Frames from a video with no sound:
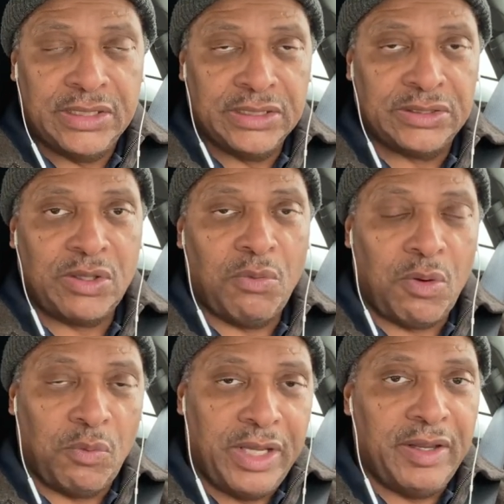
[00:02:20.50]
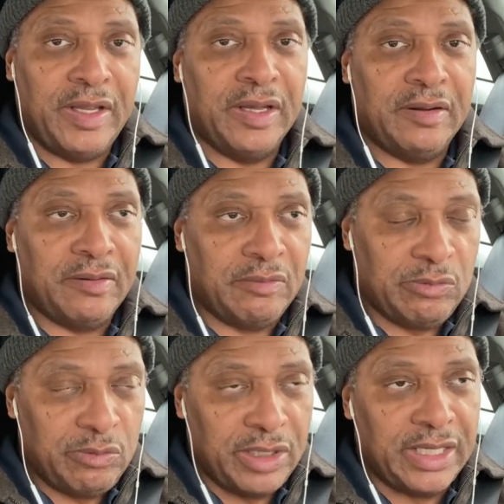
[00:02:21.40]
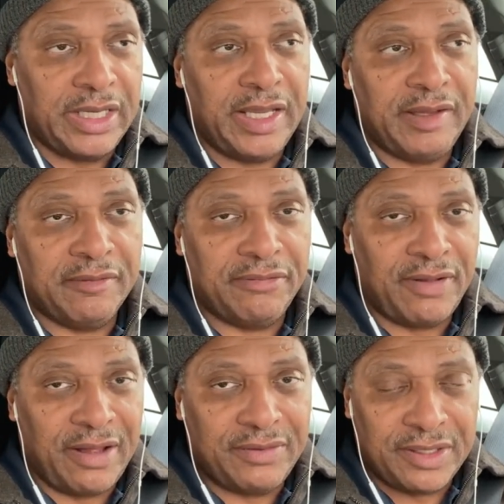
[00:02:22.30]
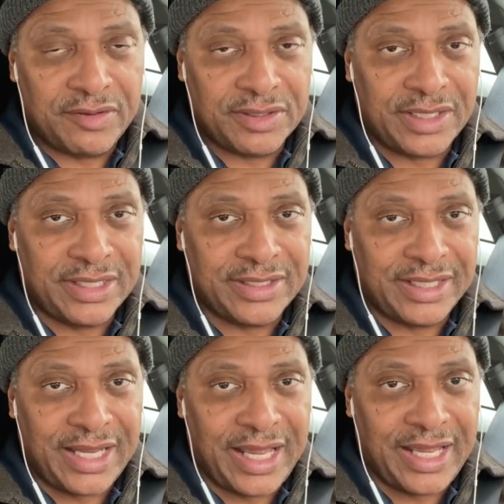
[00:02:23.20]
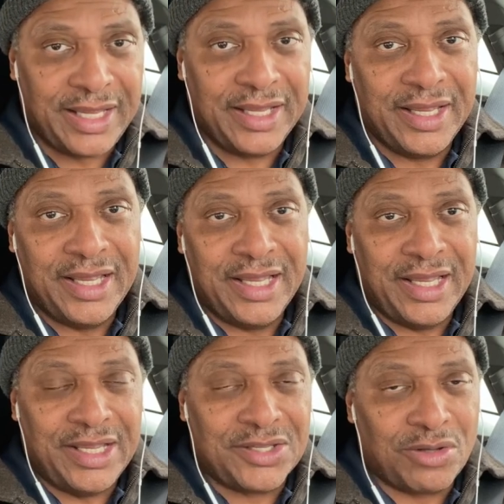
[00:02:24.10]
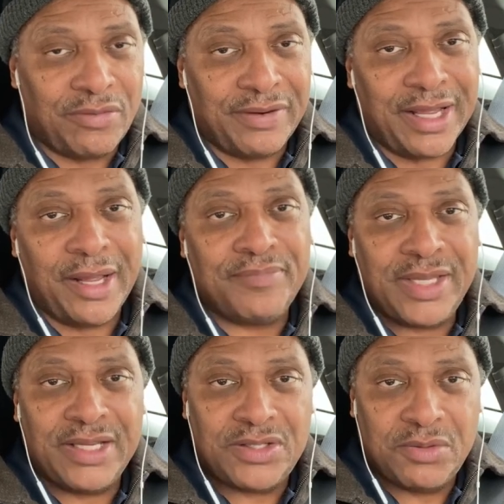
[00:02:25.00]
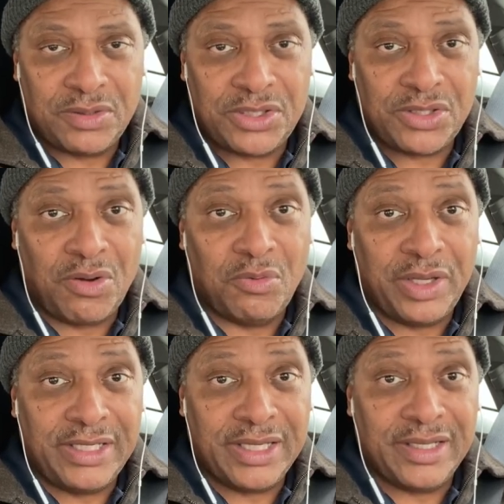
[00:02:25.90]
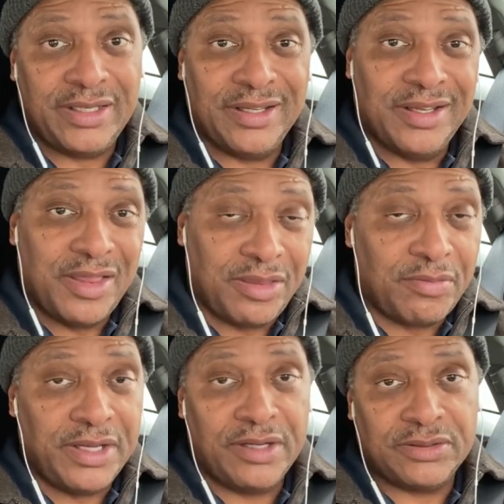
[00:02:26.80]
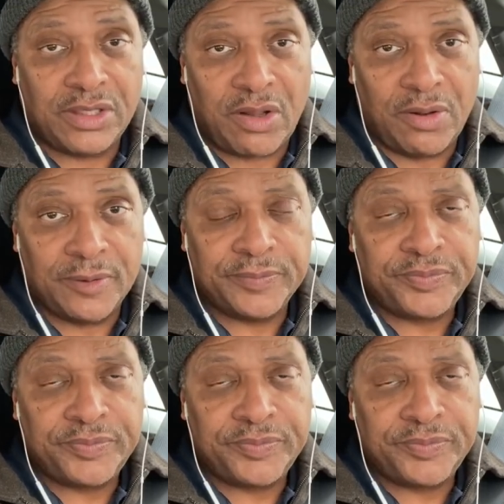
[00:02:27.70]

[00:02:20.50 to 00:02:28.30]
So what we really found interesting today is sort of an update to a show we did 3 years ago.